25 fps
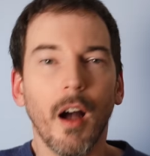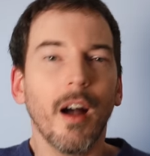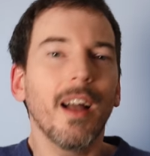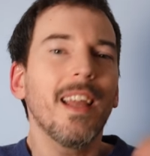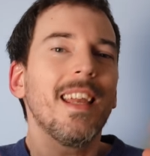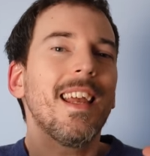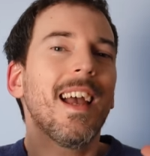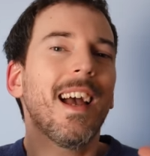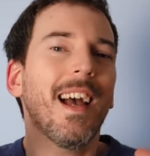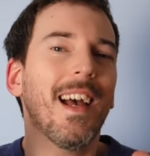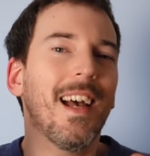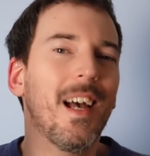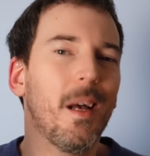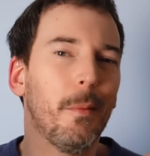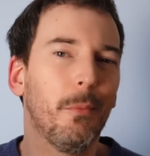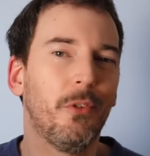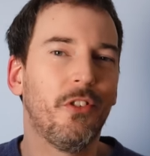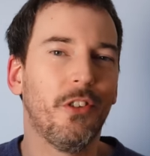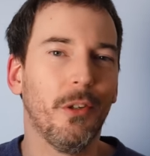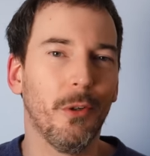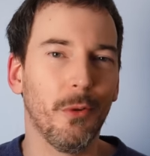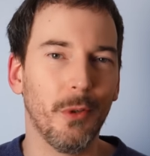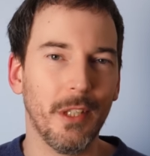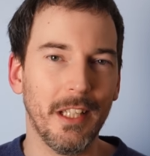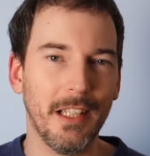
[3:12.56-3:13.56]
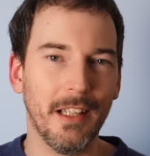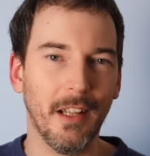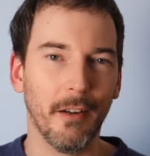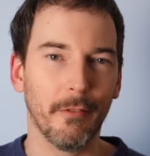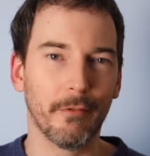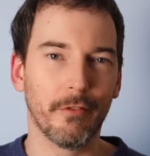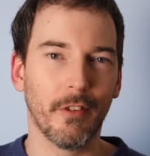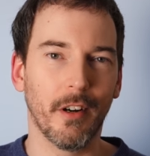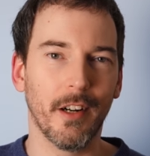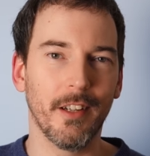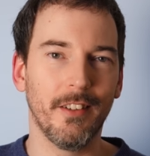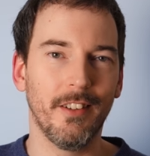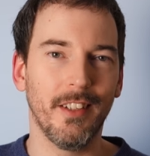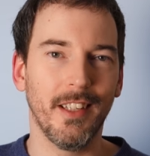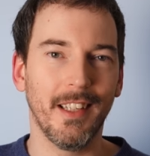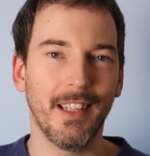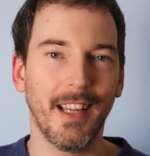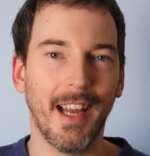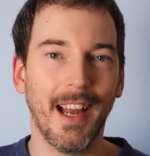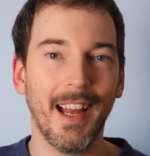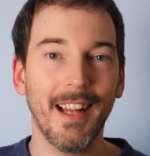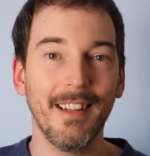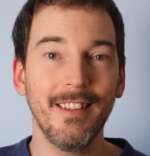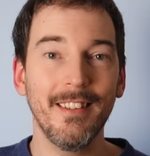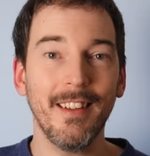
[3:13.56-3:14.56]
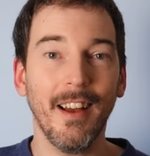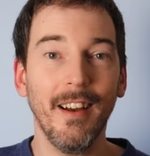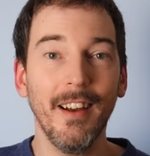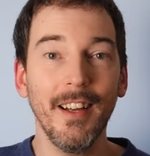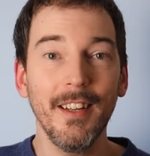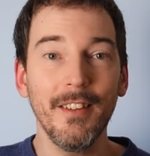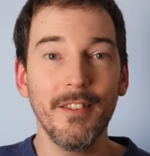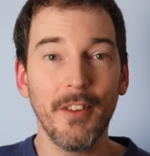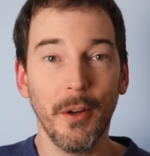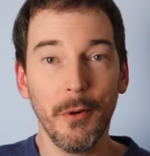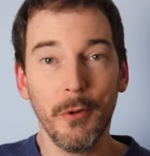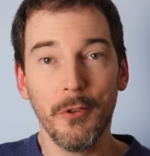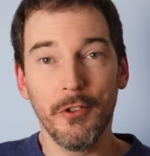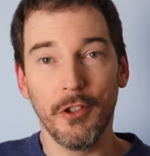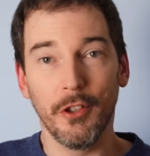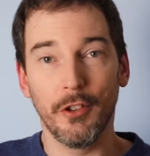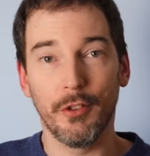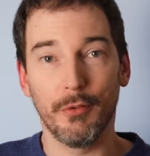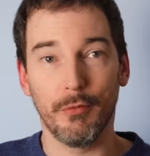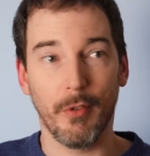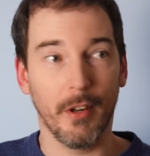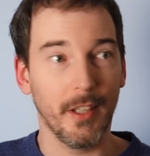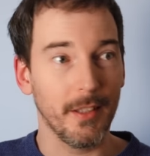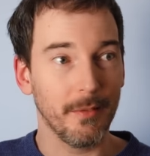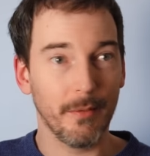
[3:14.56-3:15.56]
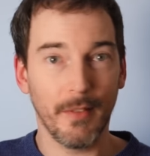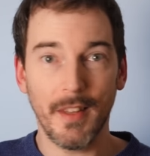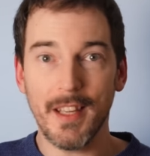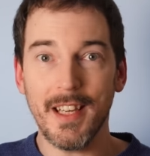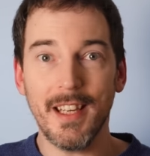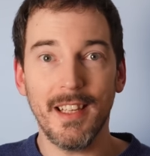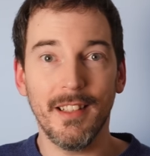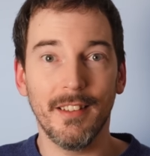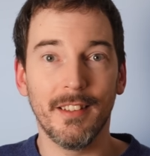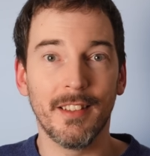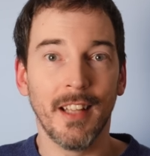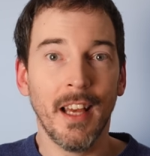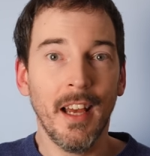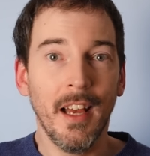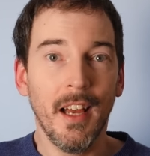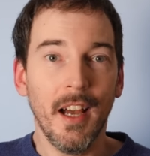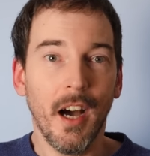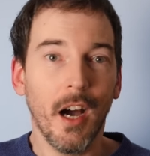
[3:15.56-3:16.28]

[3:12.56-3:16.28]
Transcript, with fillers: I absolutely love writing, and I don't just write these.